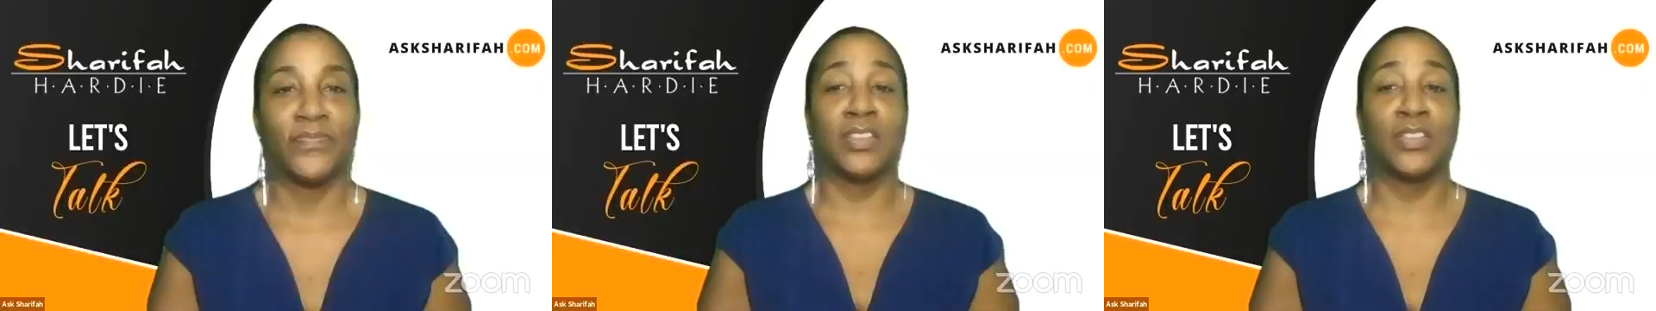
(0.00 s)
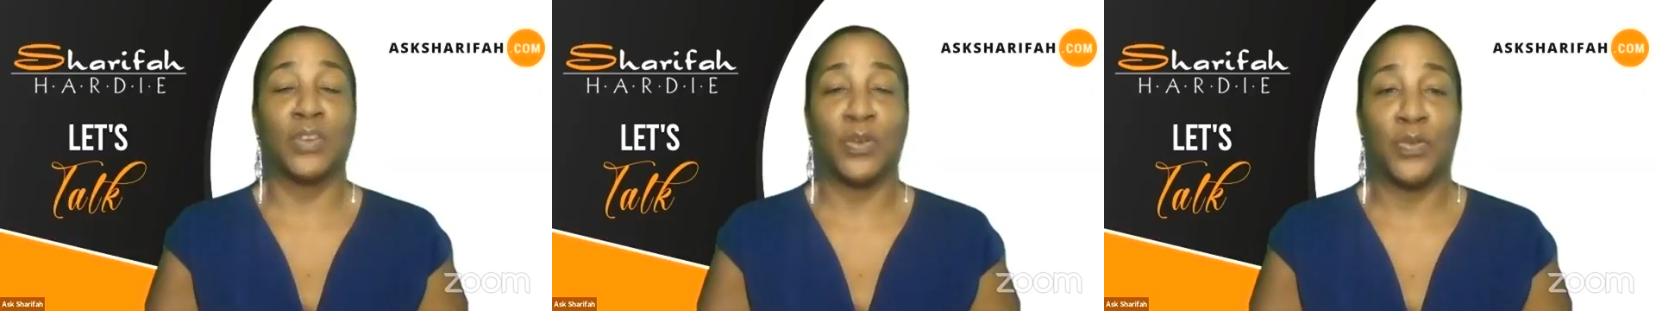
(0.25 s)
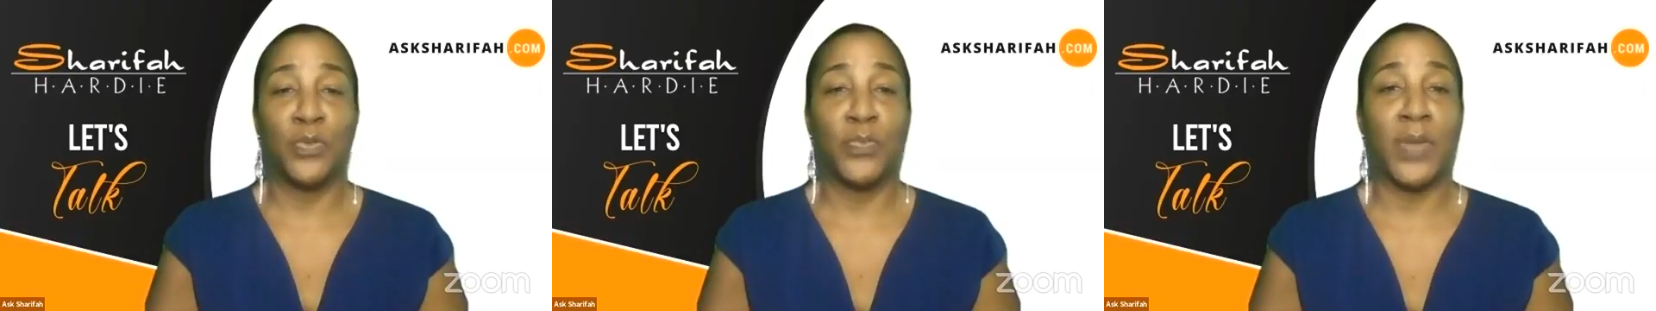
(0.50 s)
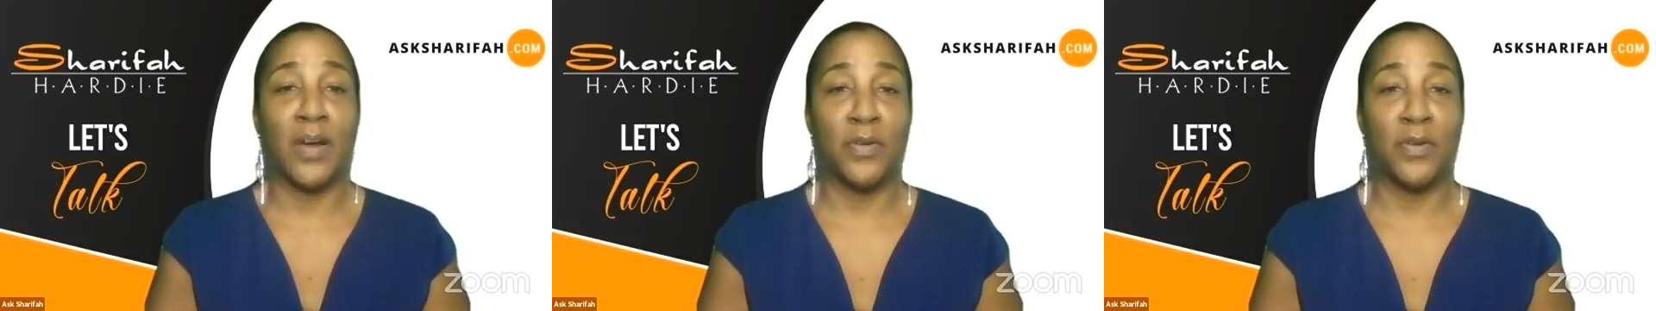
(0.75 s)
is so
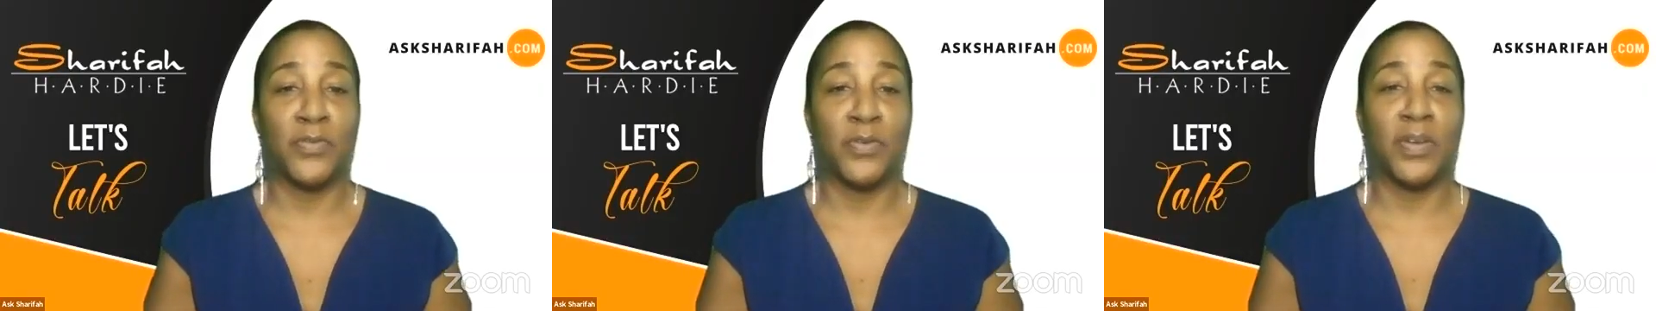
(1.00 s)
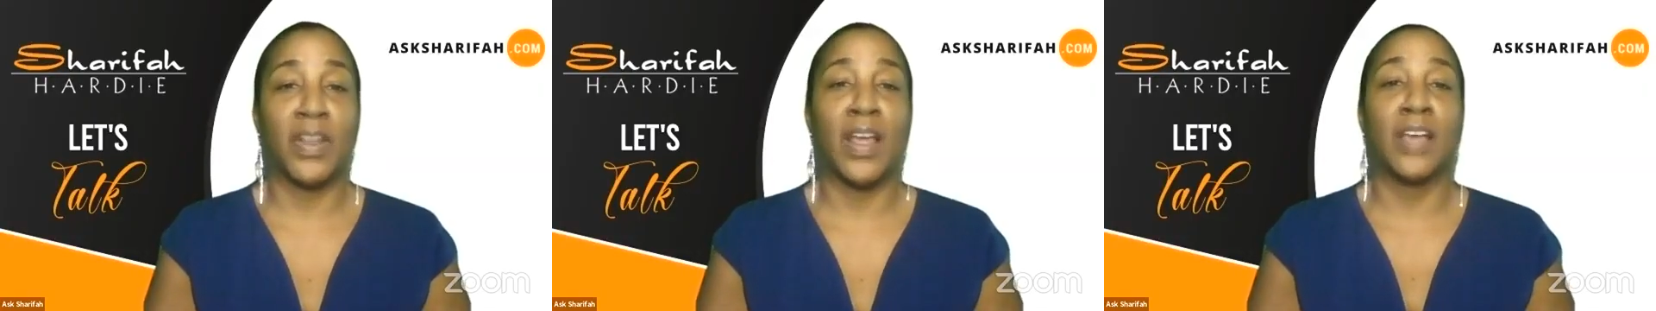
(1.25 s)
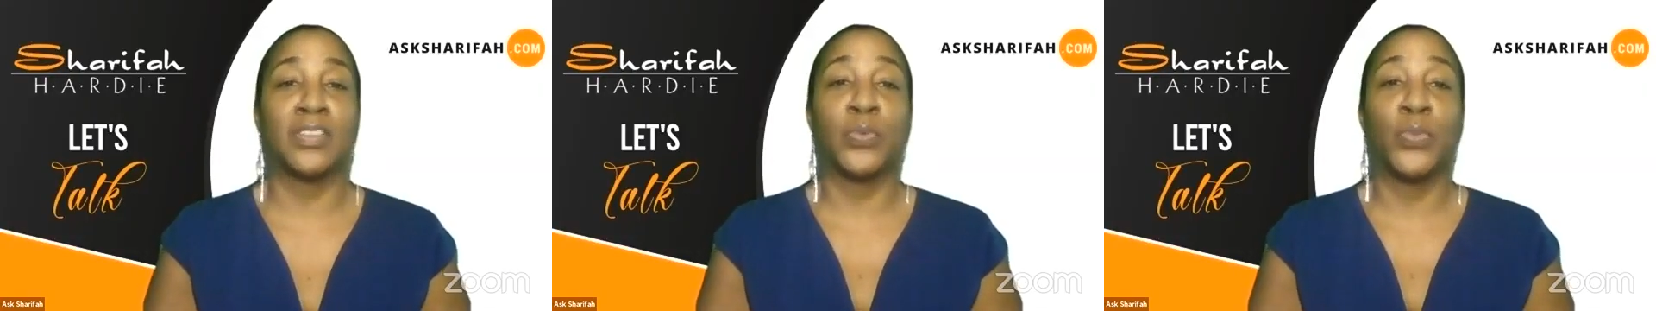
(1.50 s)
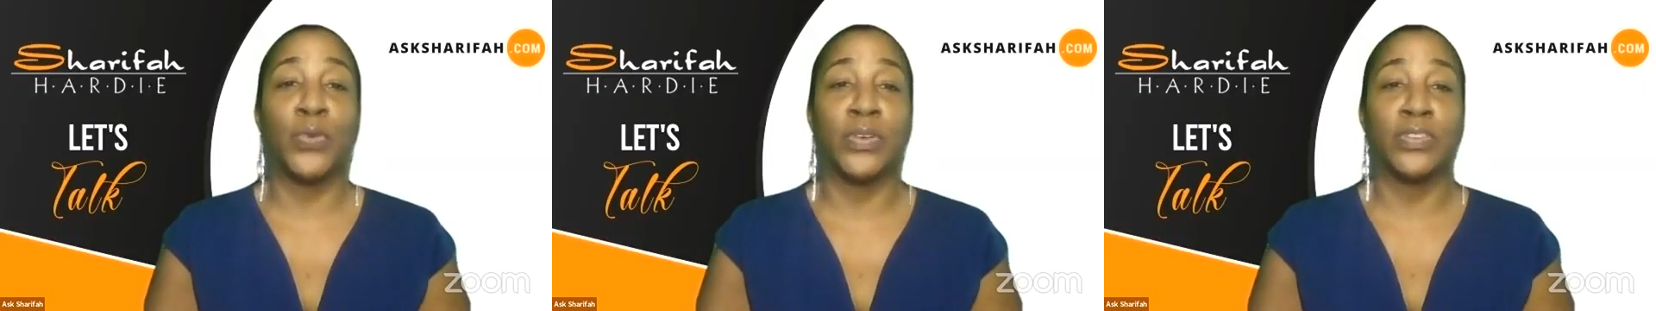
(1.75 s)
powerful, and I
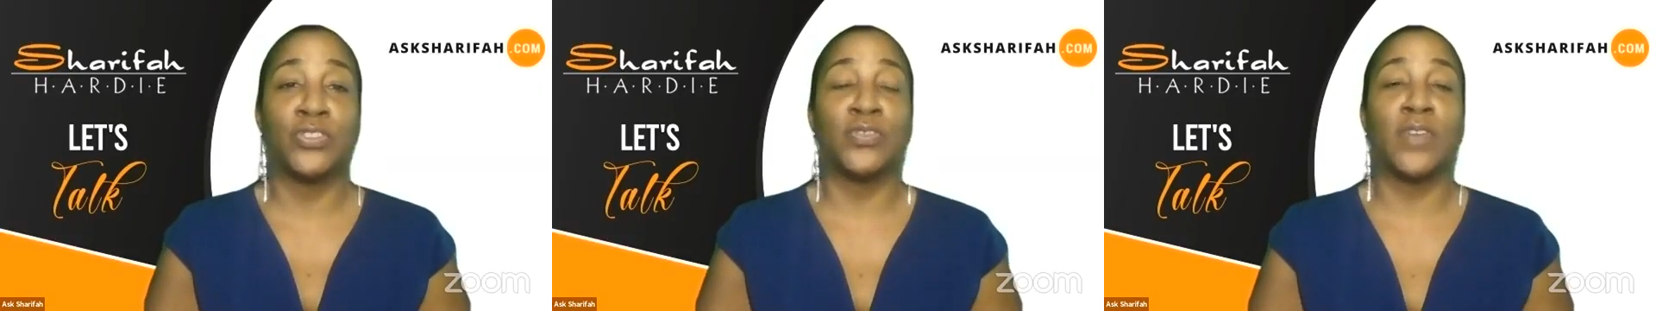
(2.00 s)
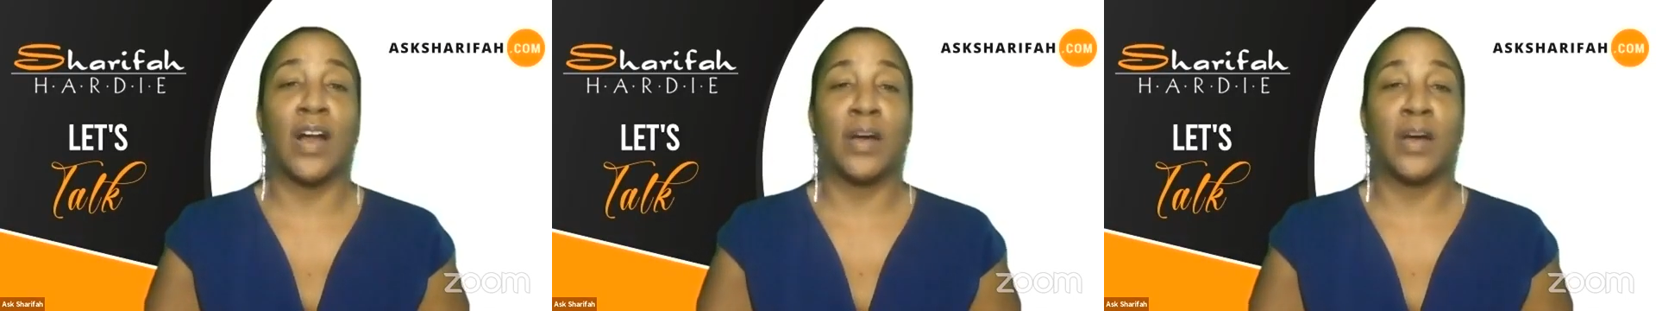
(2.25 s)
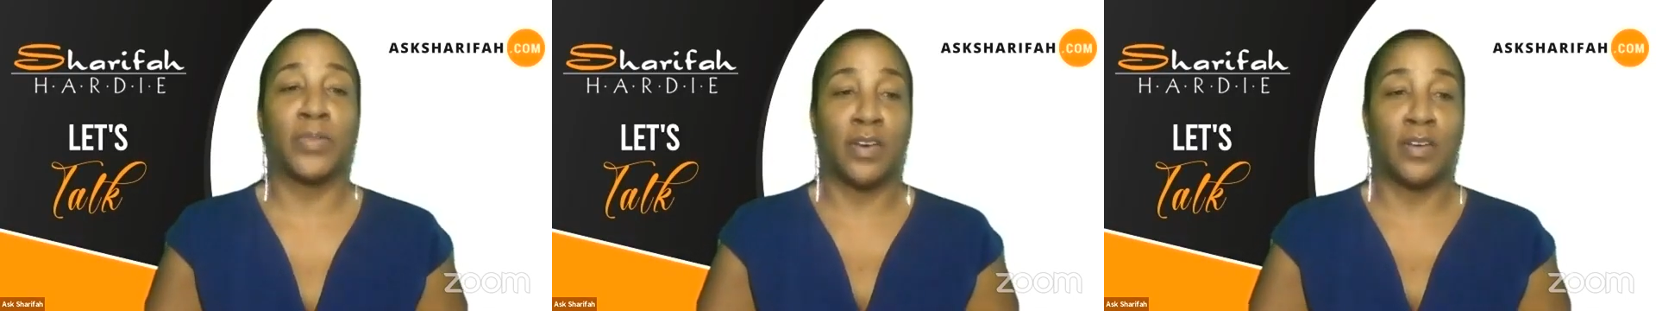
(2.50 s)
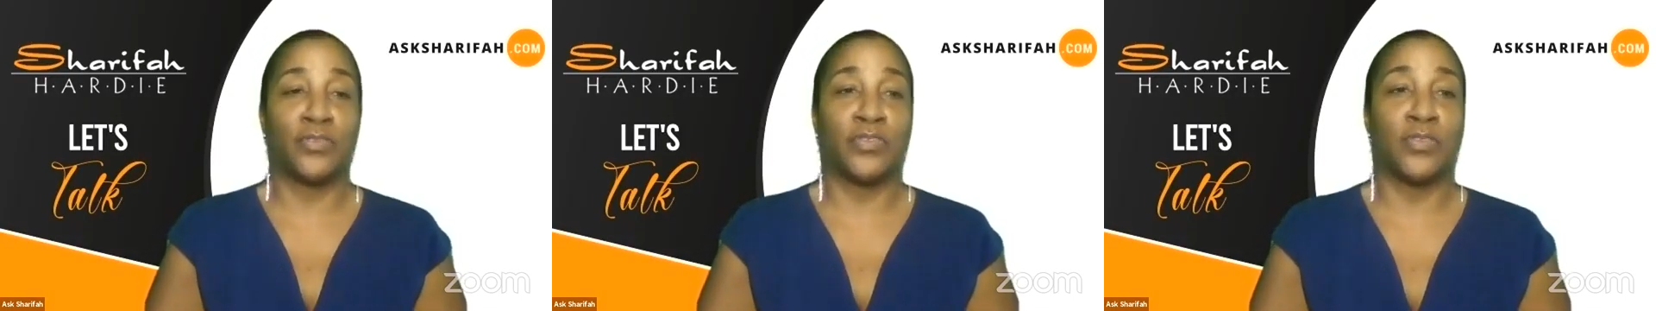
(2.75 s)
support you. I
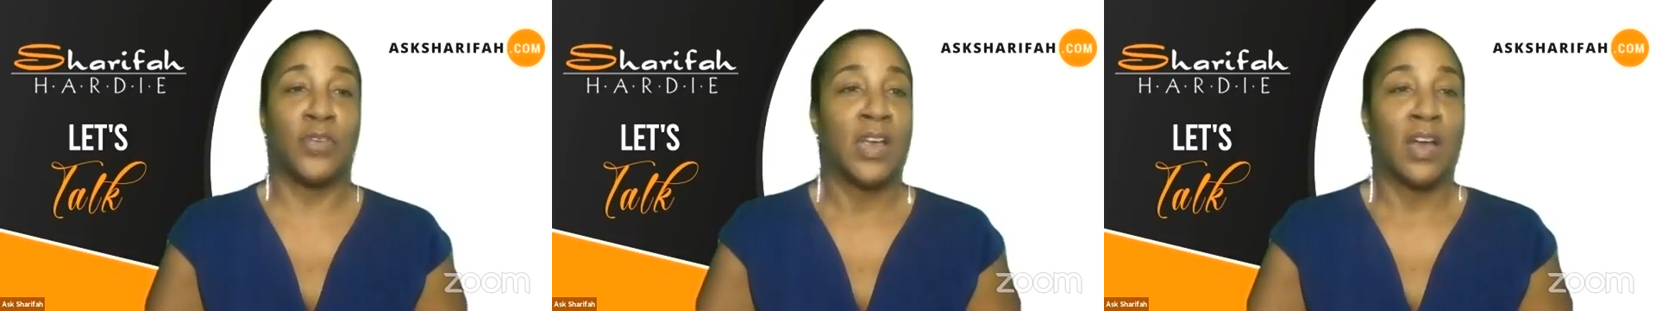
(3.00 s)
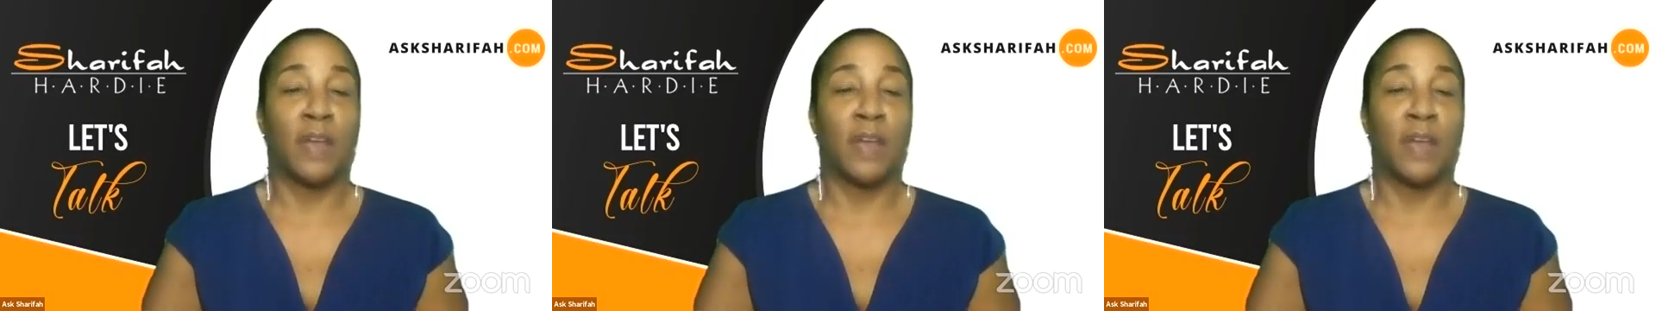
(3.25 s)
applaud you.